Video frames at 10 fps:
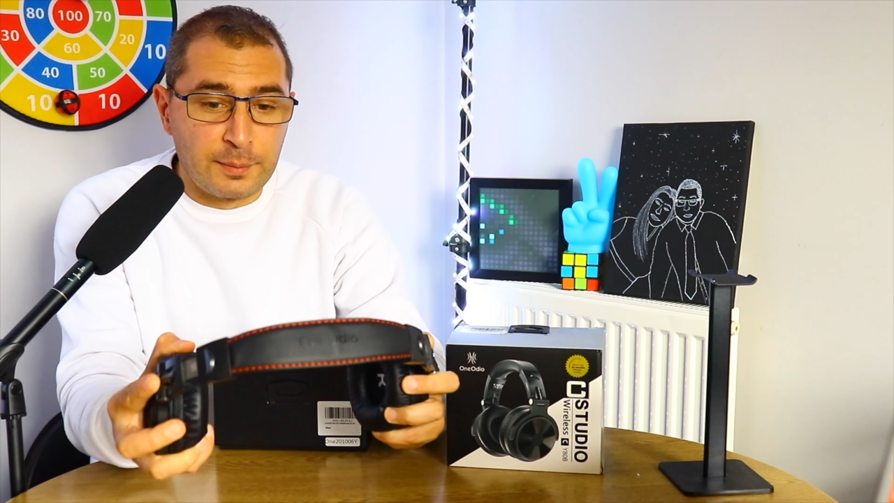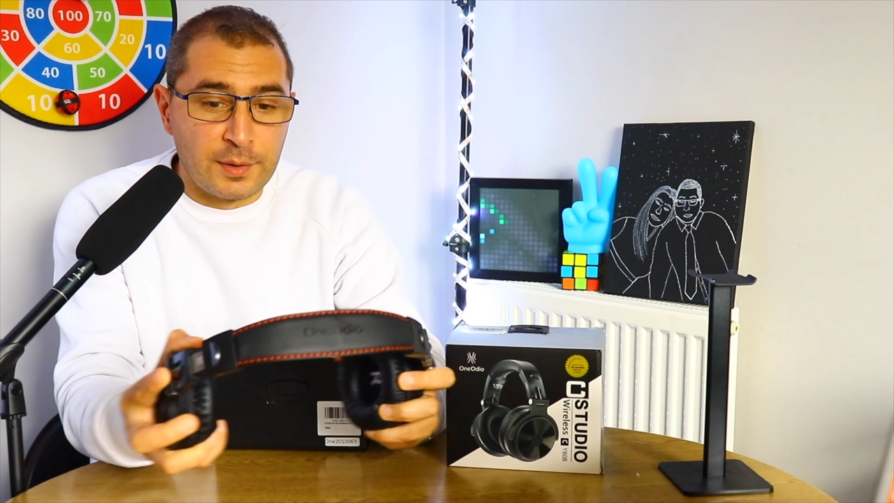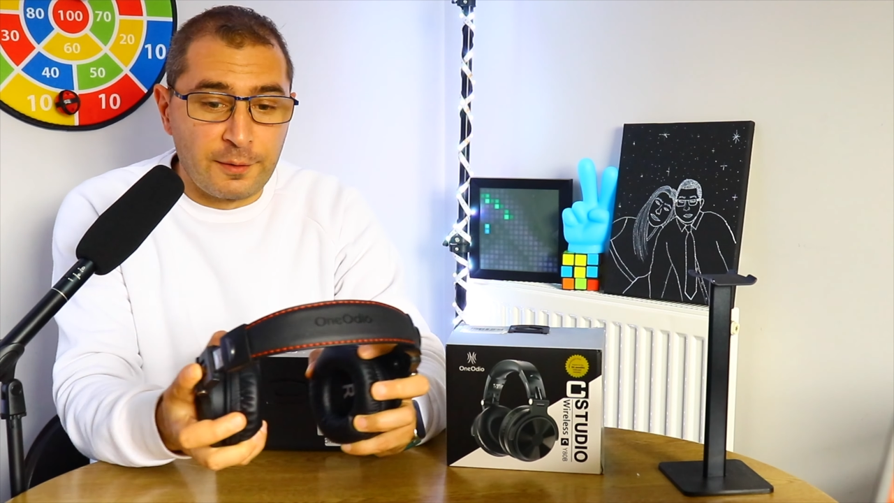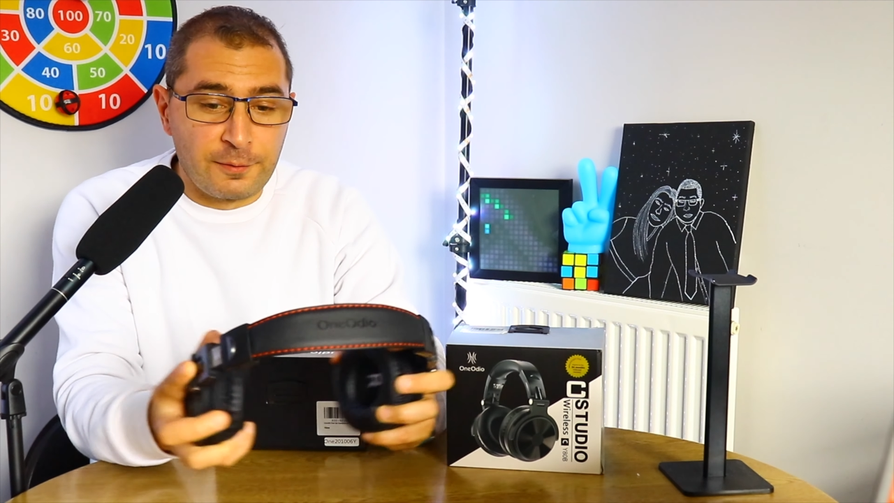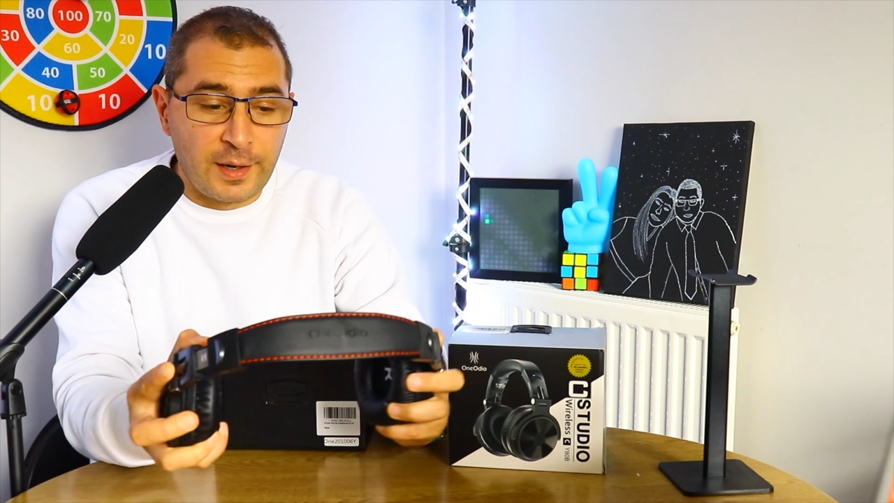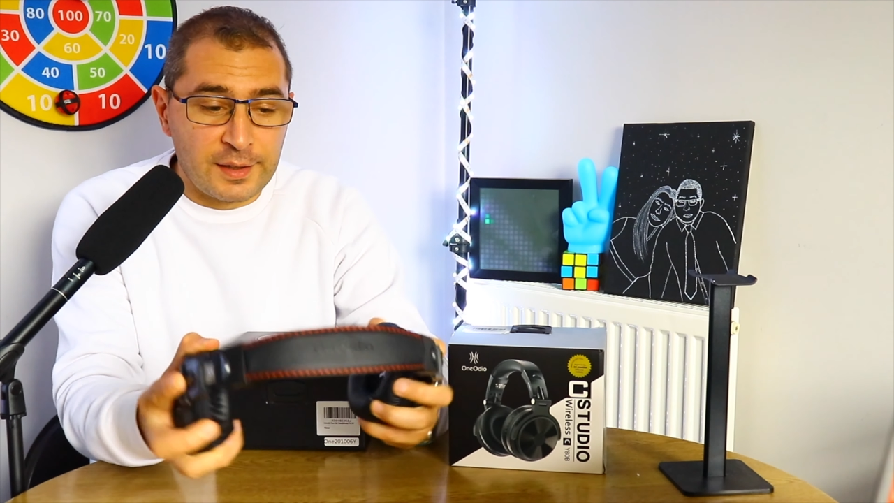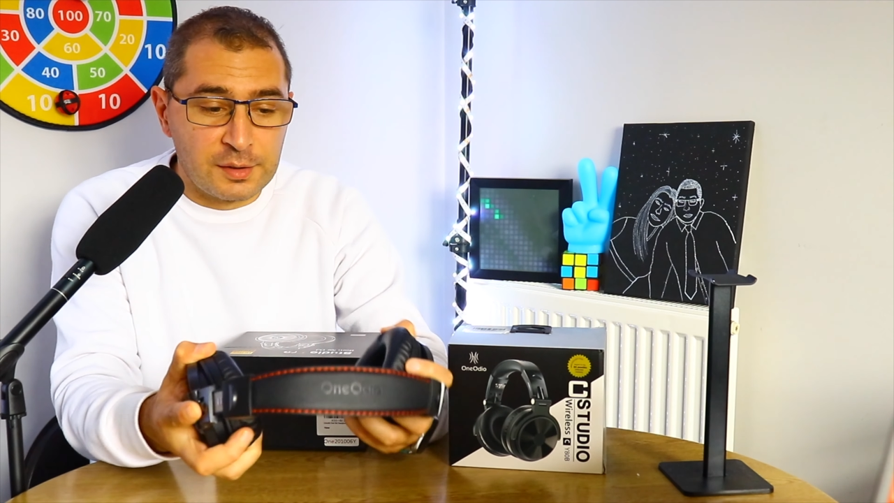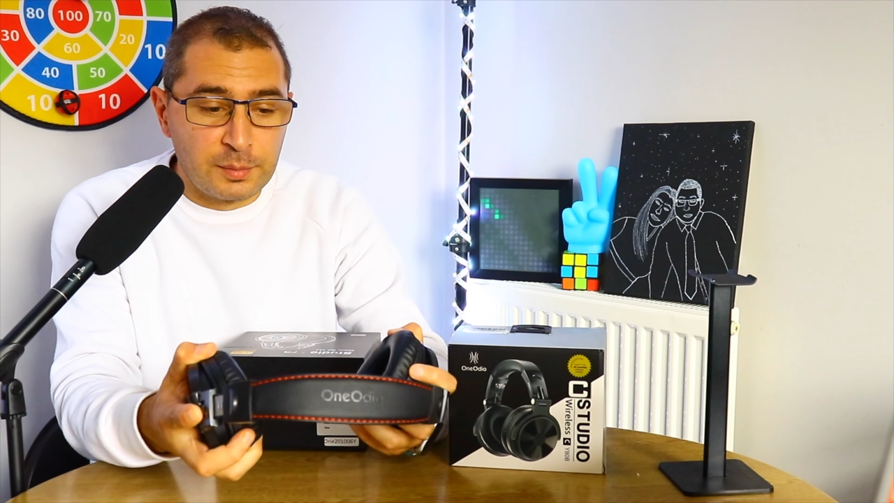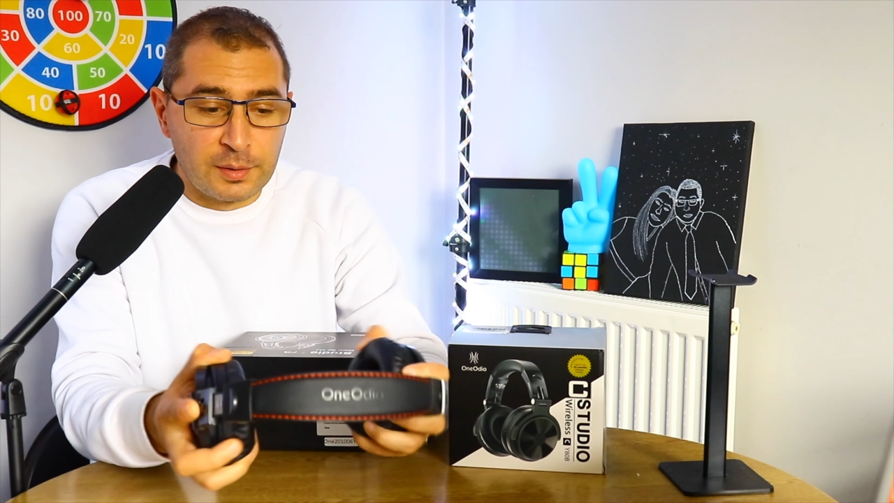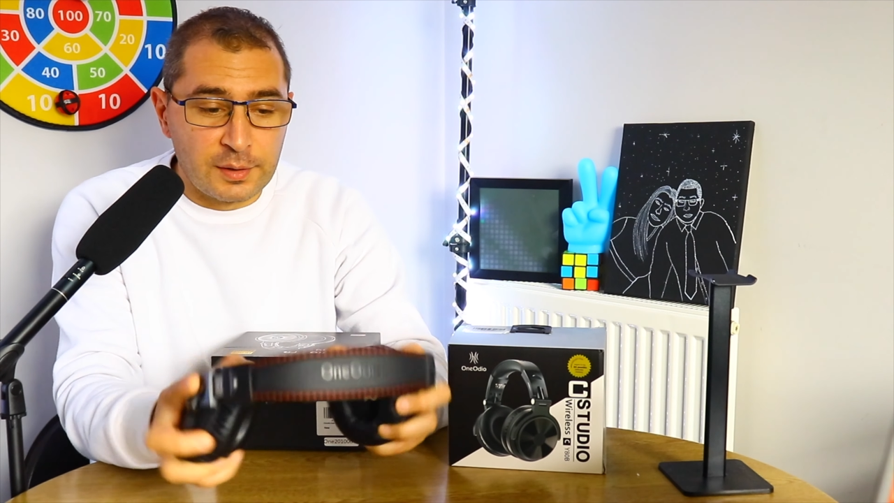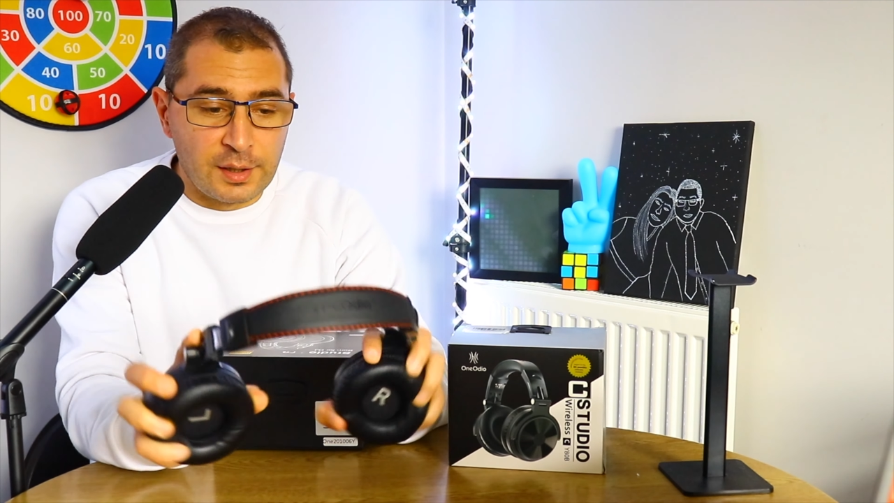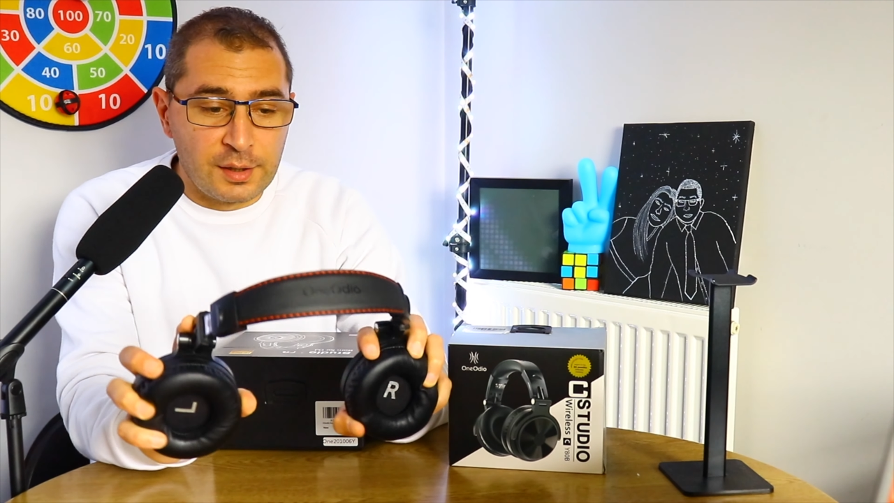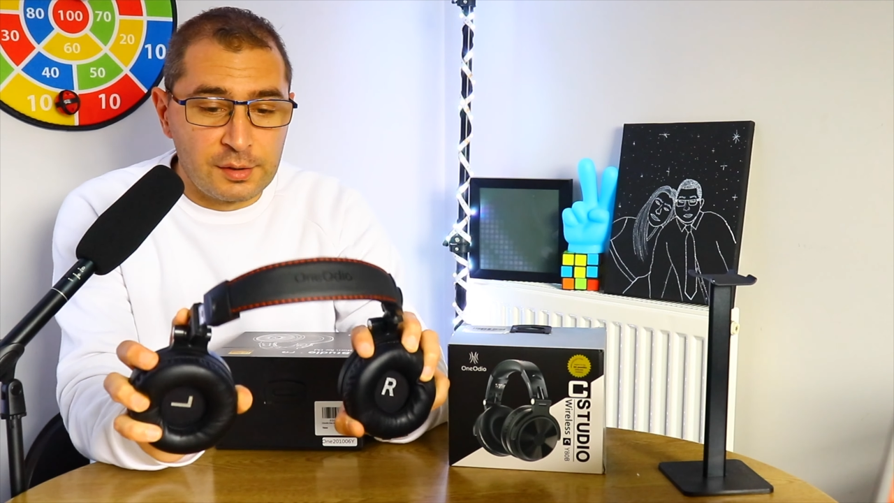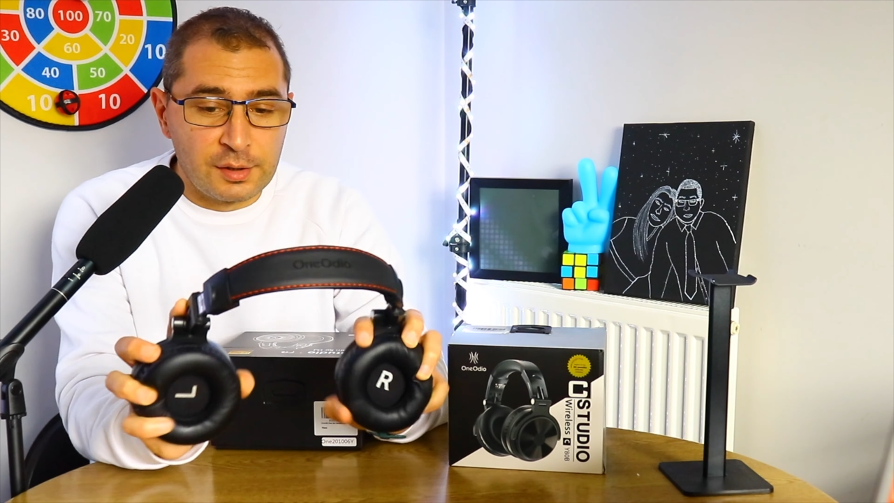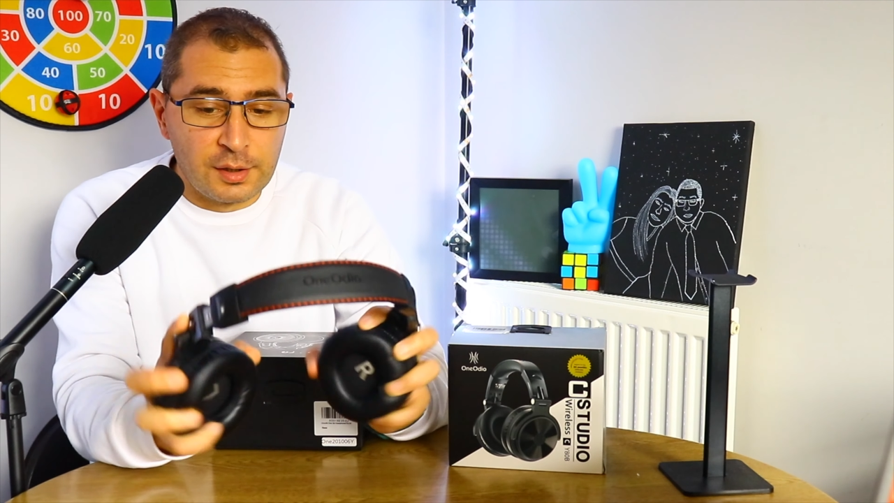They're flexible,
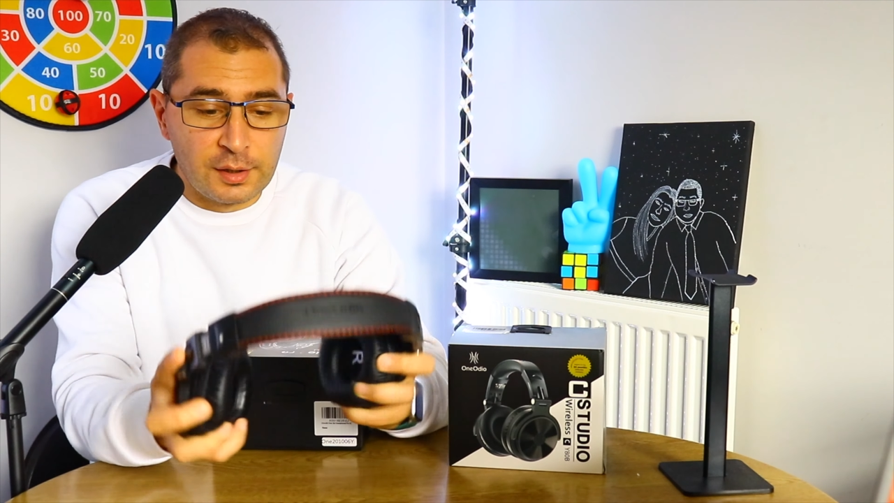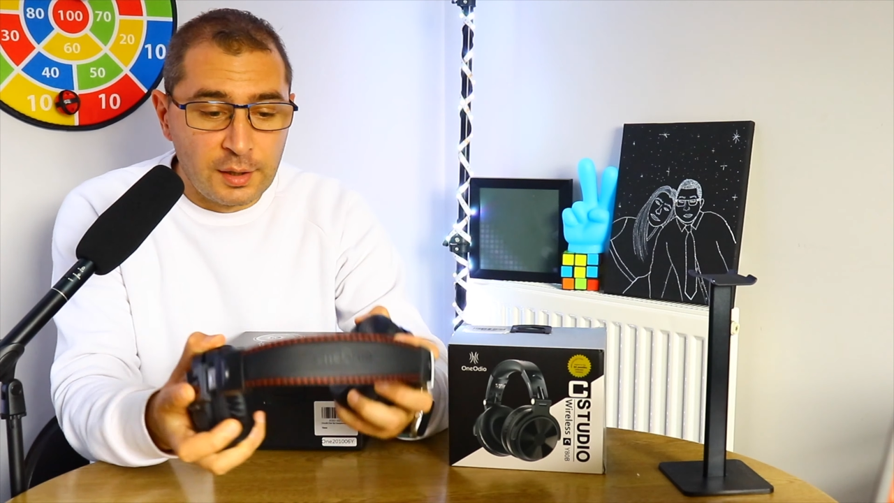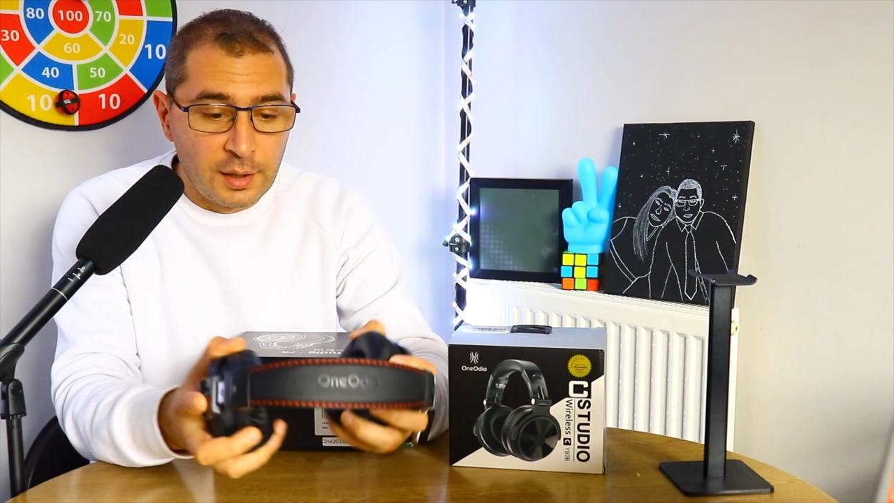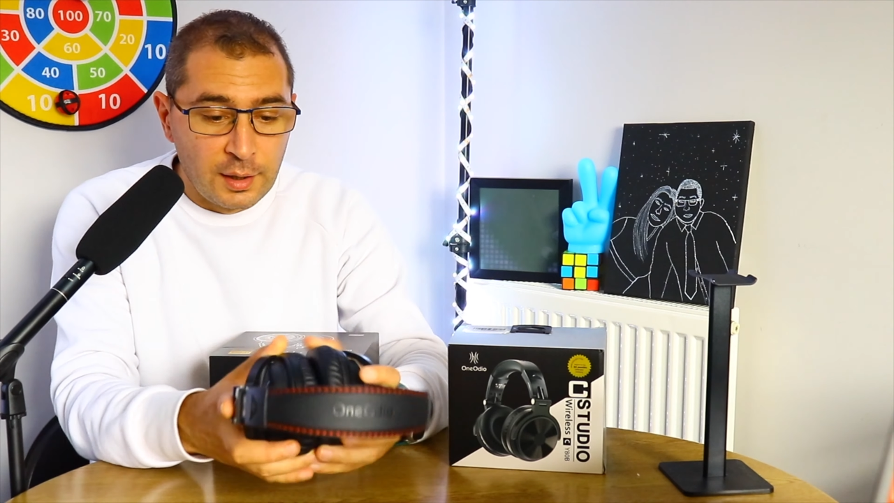easy.